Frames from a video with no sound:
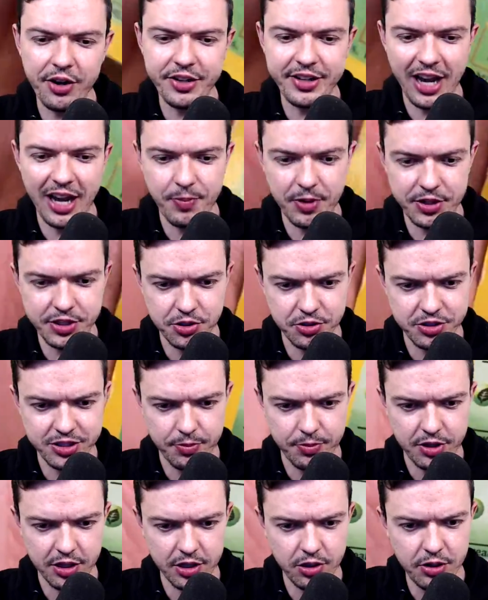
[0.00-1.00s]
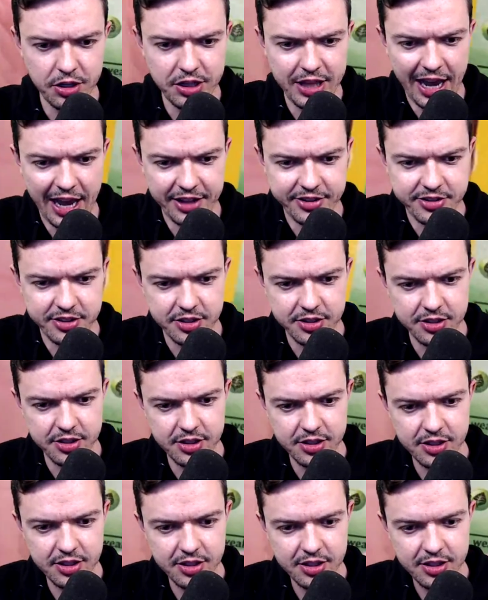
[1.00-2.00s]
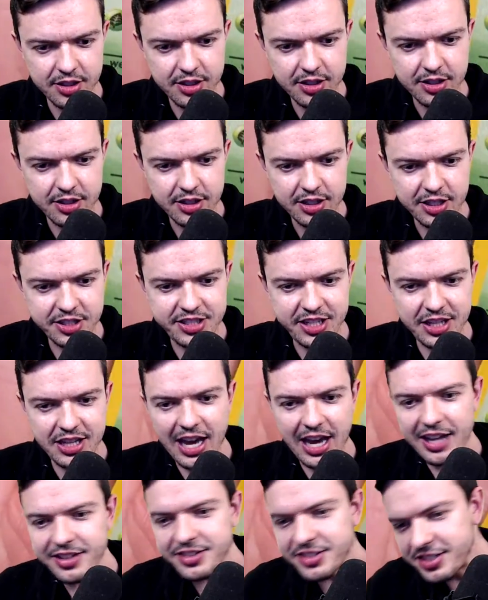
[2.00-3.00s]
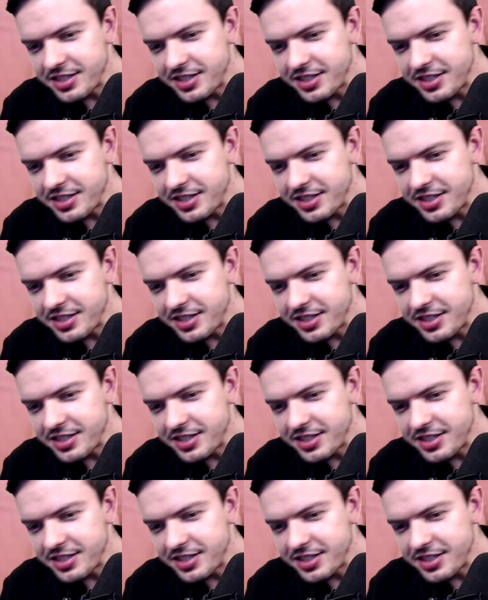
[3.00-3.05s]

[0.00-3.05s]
damaged or something. Look at that. You see that?